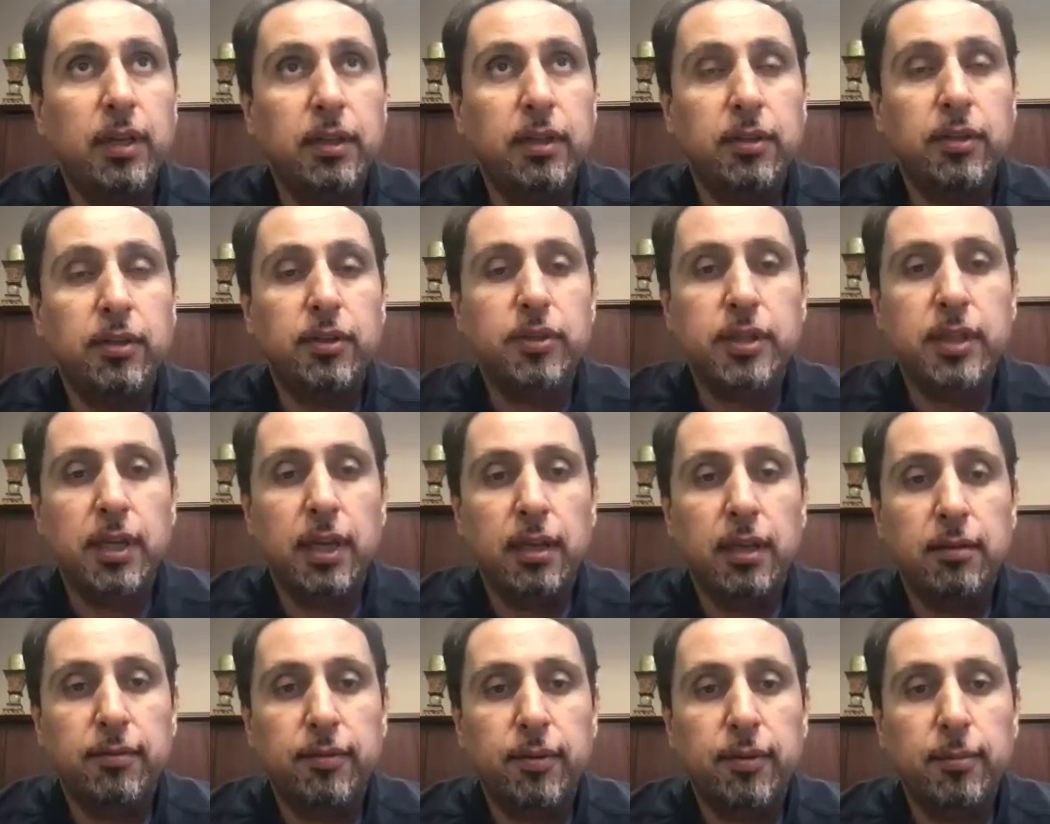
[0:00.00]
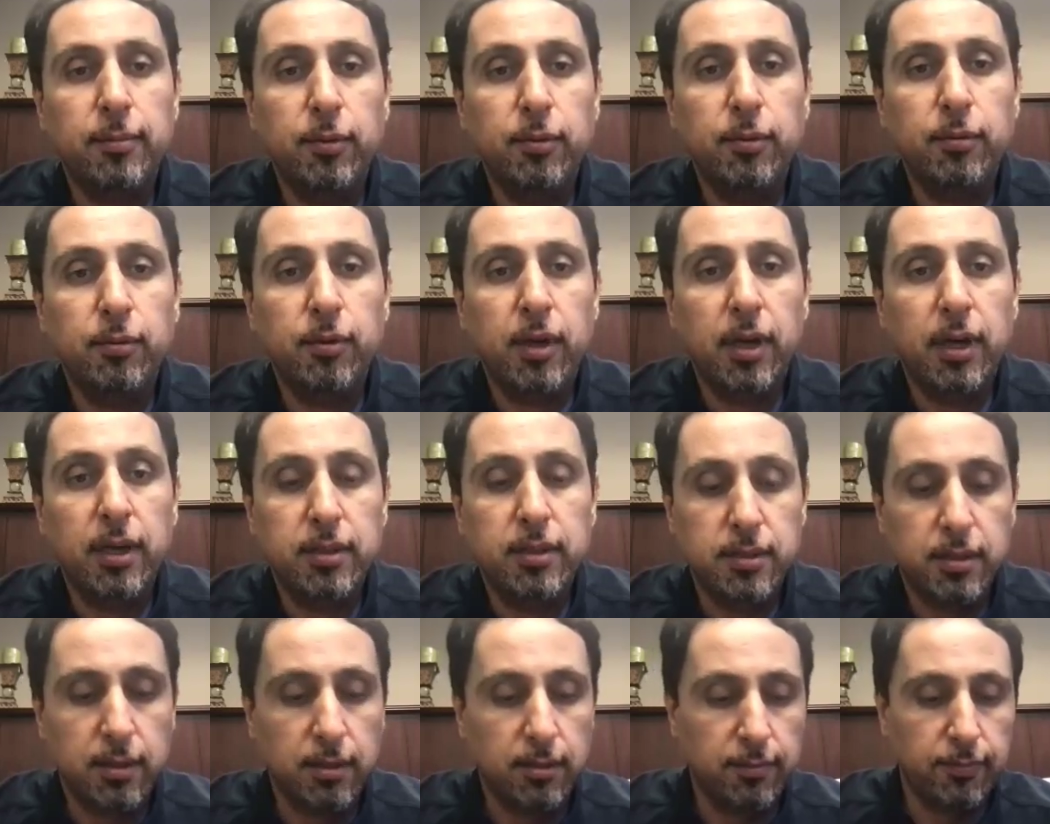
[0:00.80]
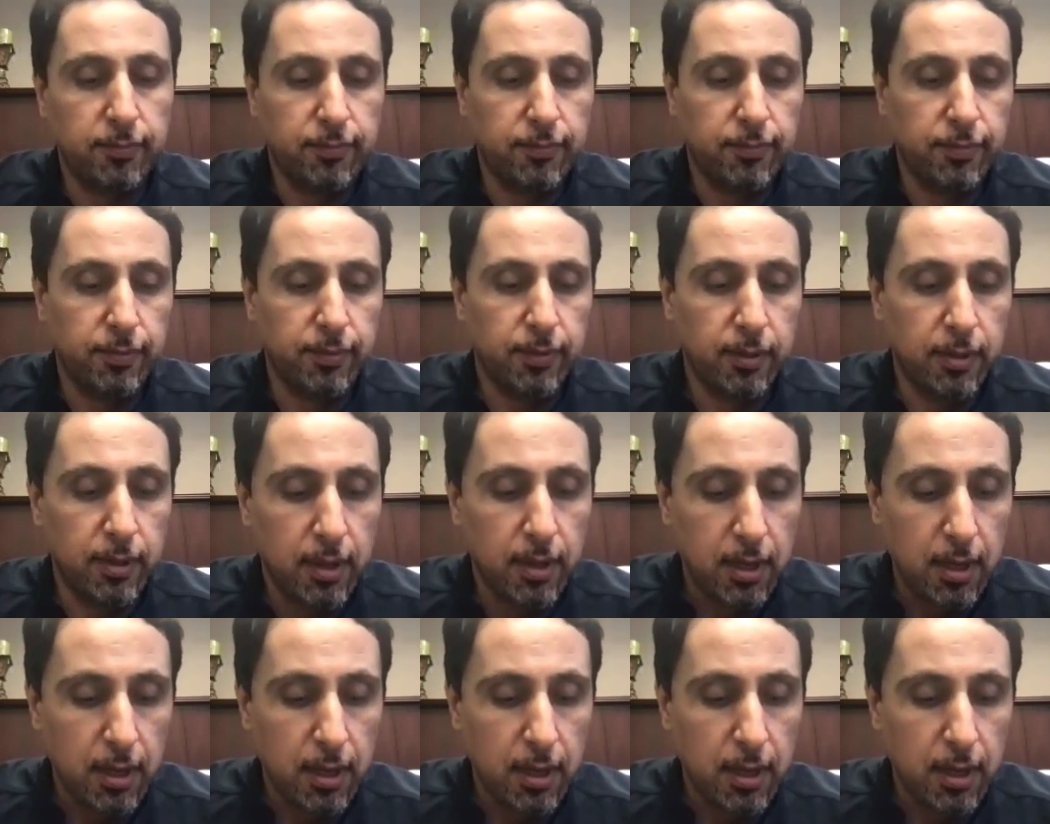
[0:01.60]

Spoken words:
understand from you guys if you